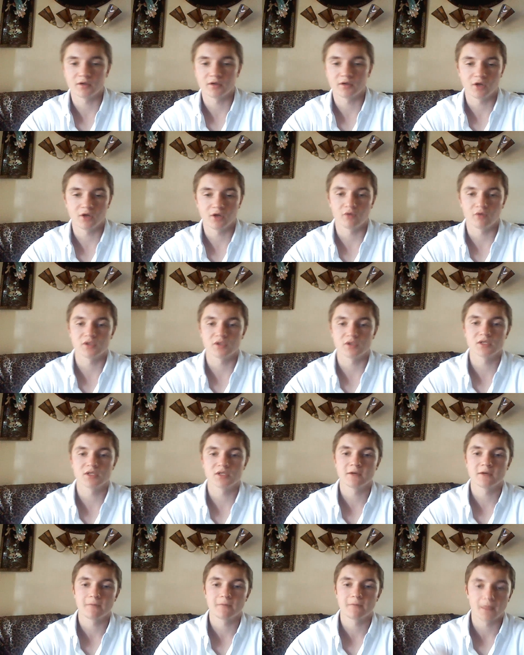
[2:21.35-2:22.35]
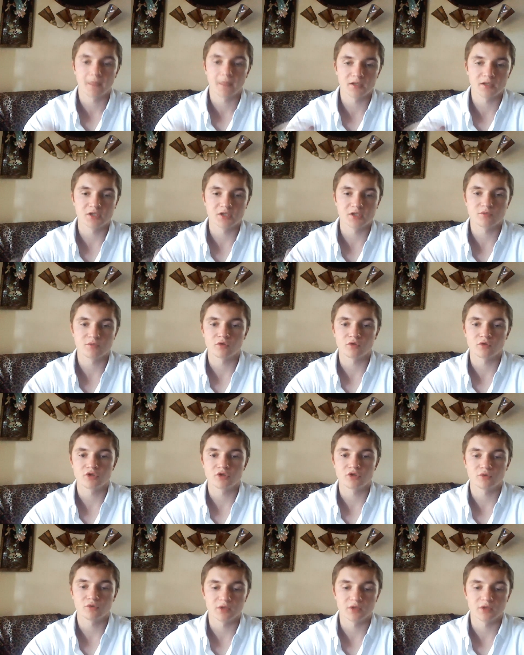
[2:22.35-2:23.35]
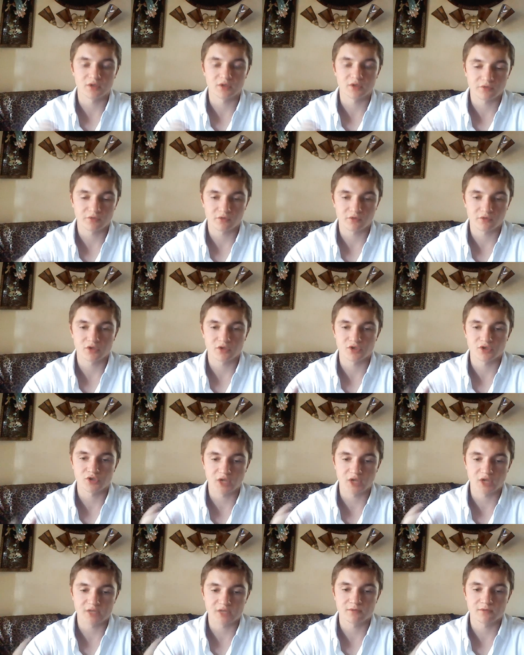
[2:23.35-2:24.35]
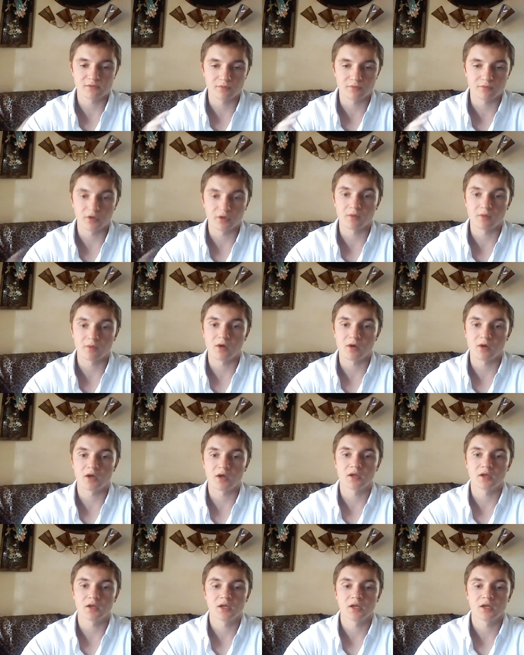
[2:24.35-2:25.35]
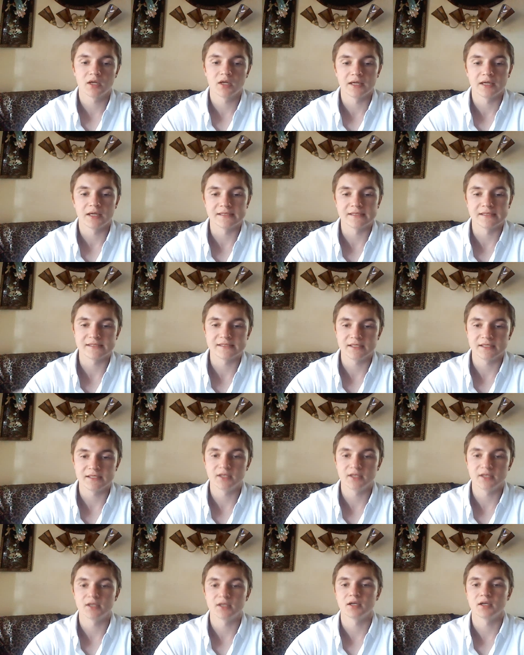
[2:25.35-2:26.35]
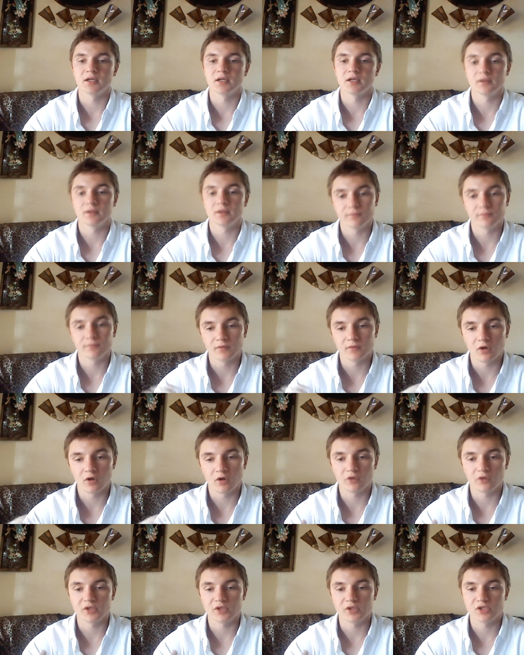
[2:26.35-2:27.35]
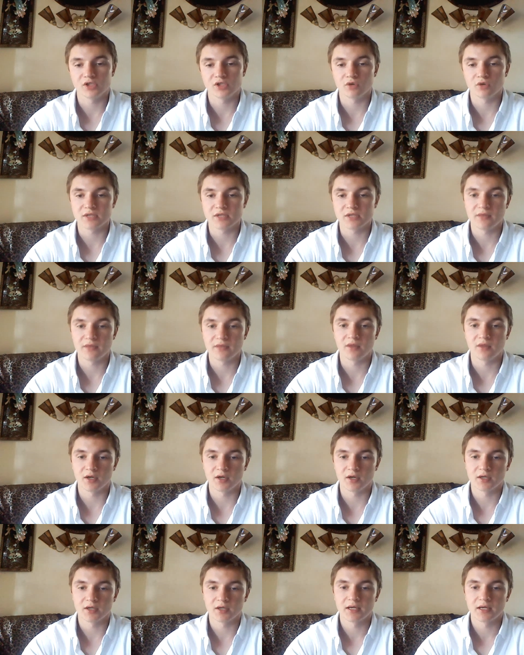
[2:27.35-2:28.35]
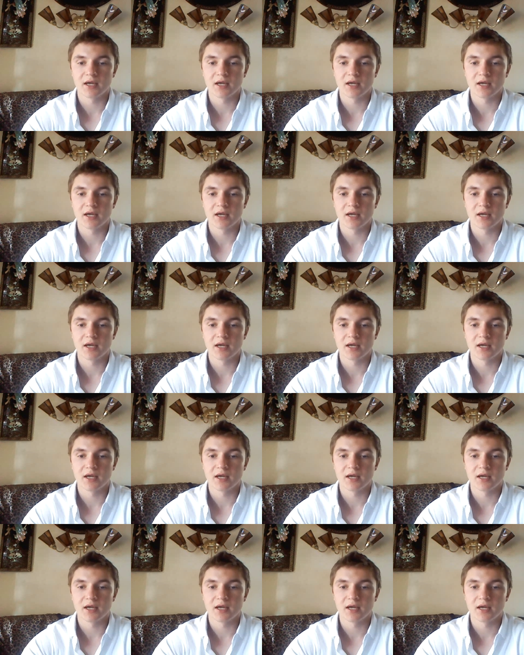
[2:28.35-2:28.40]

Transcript: No, there's more to it. Of course there's jasmine, bergamot, and cedar, and all these notes in there.